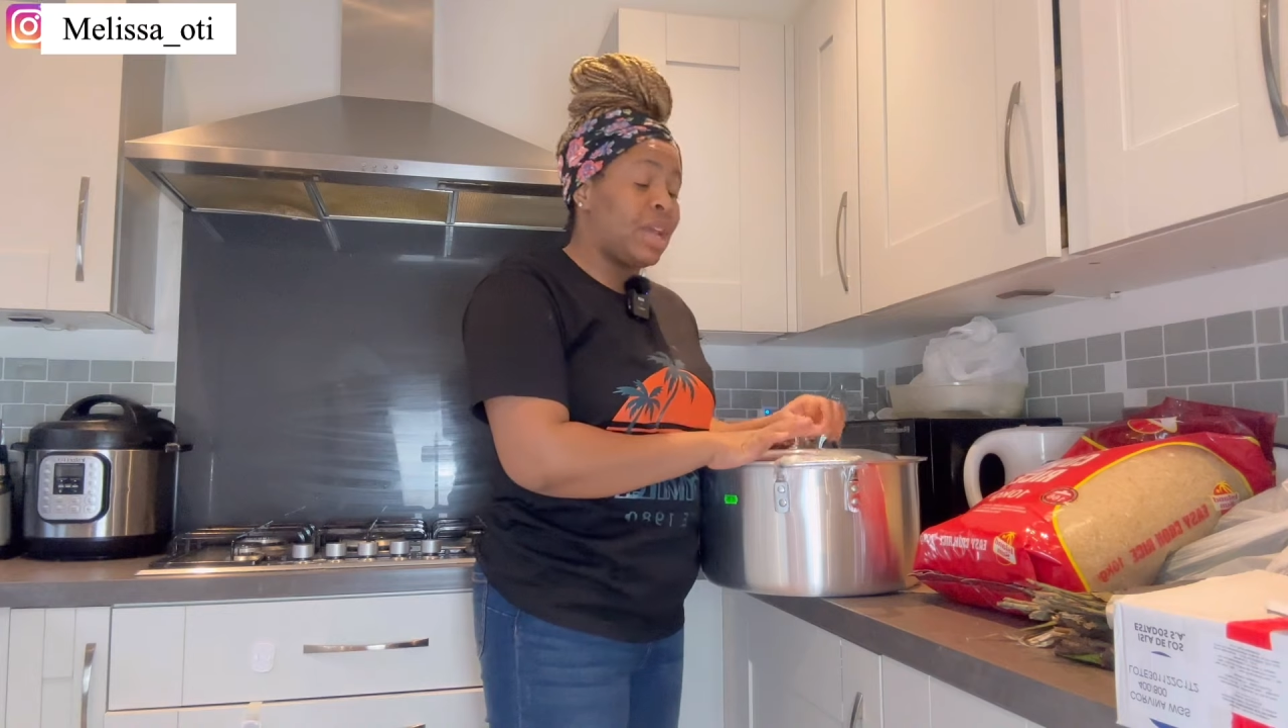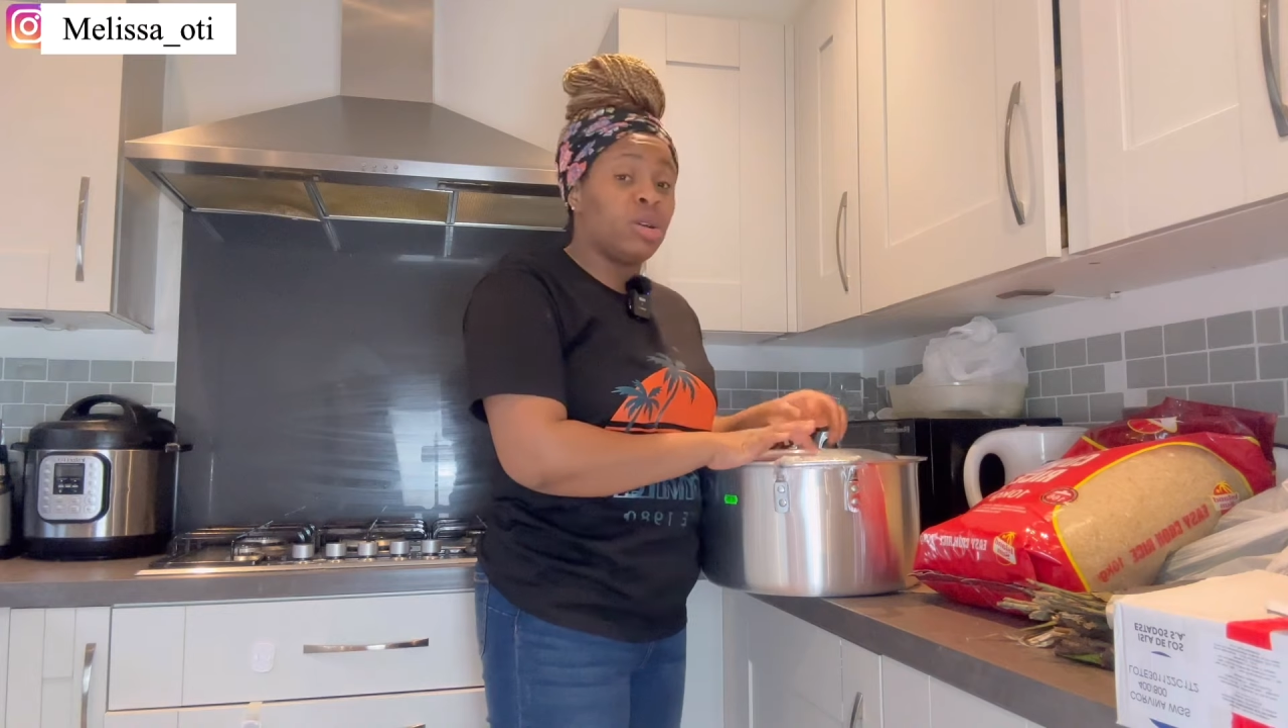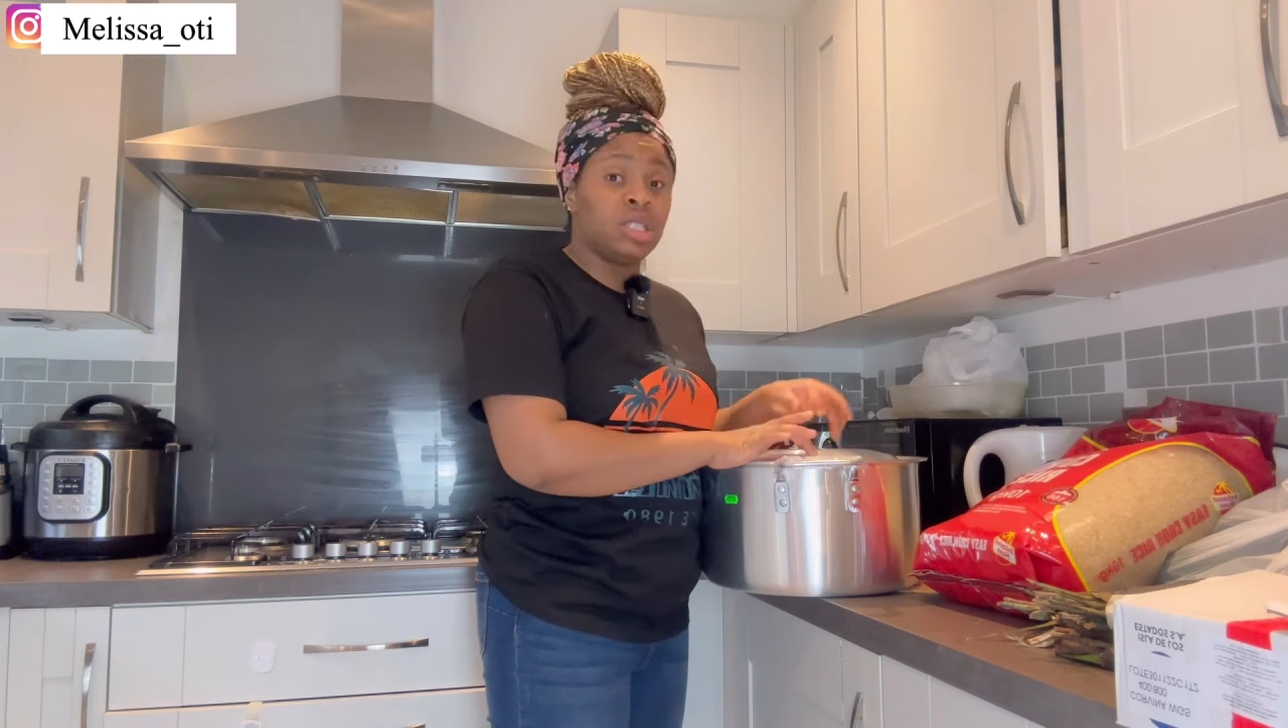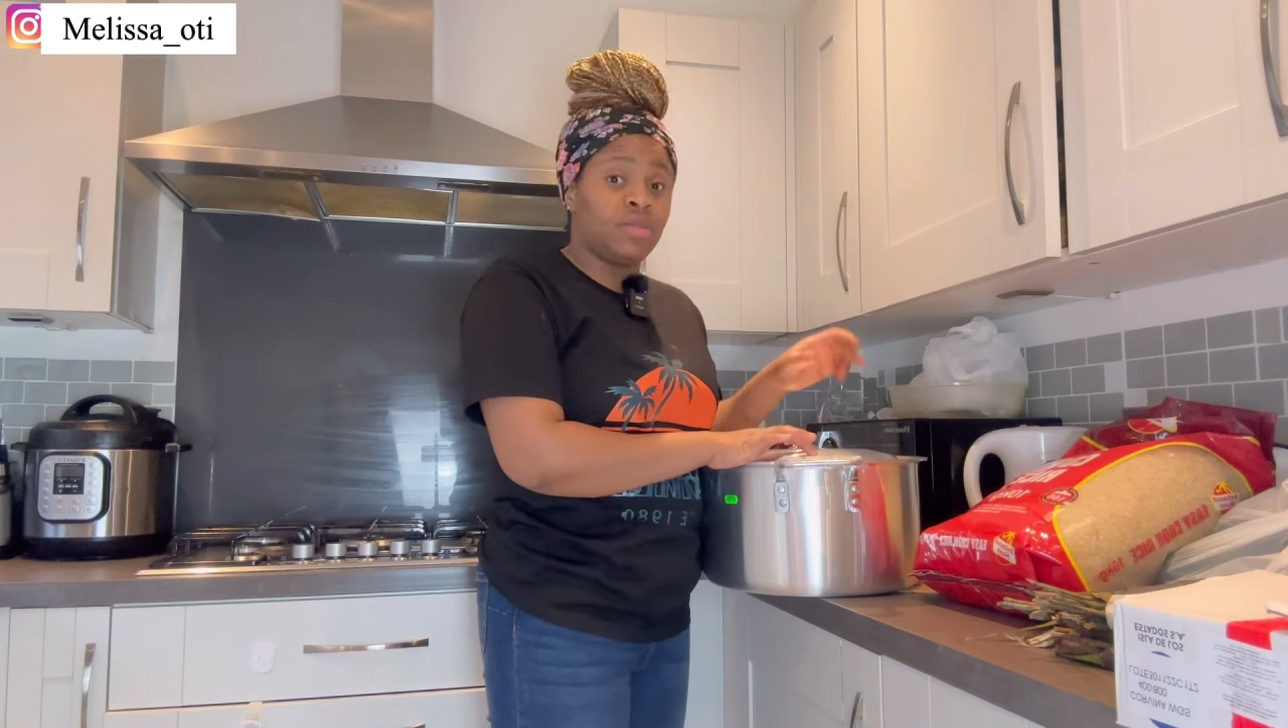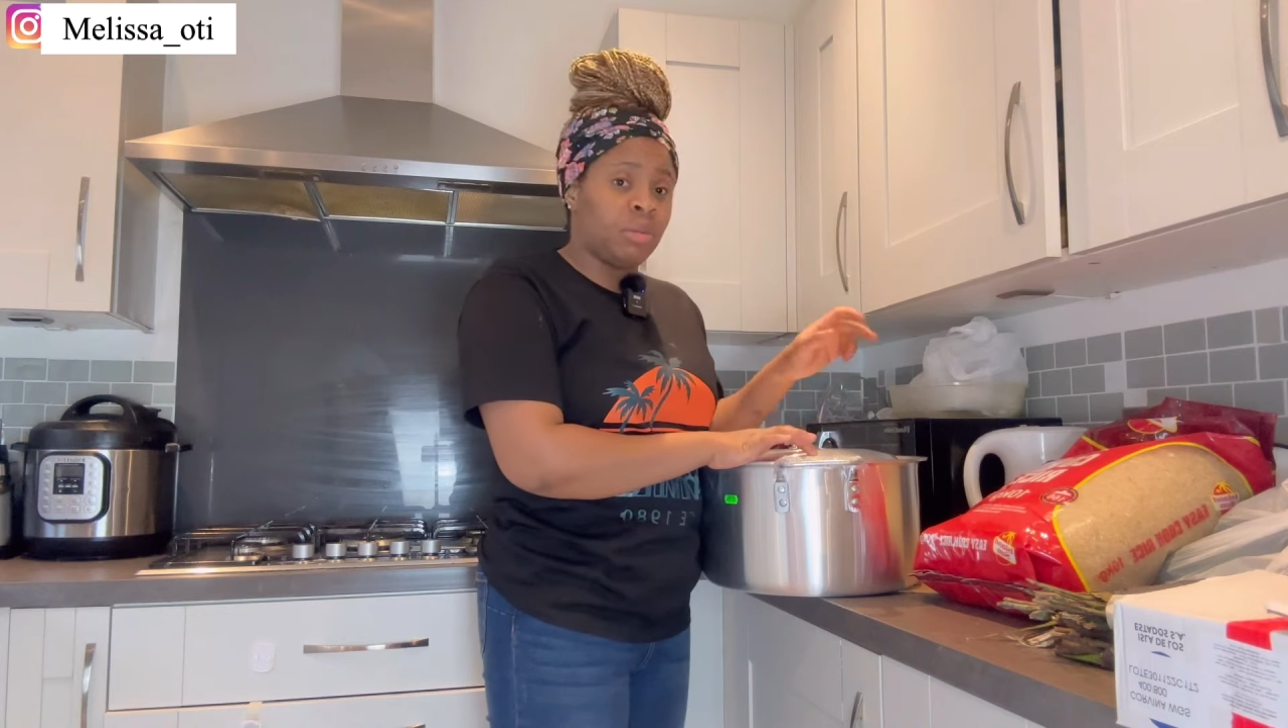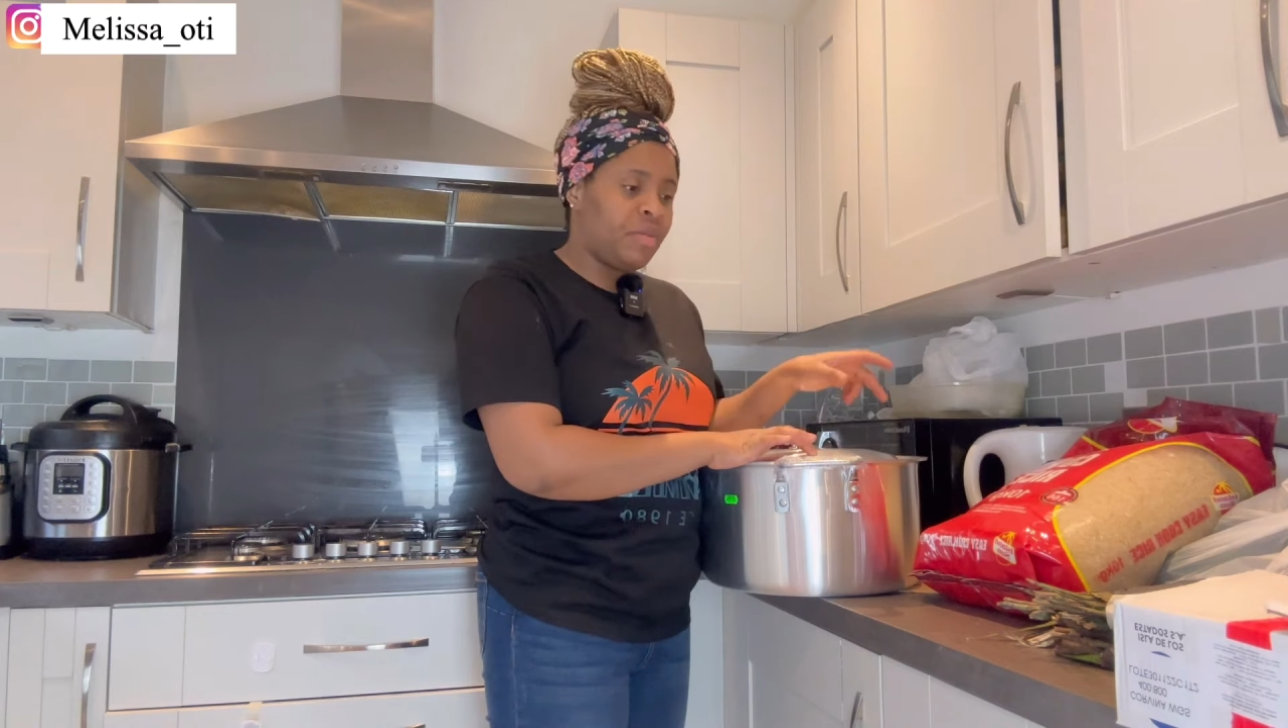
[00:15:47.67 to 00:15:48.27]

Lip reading: I got it from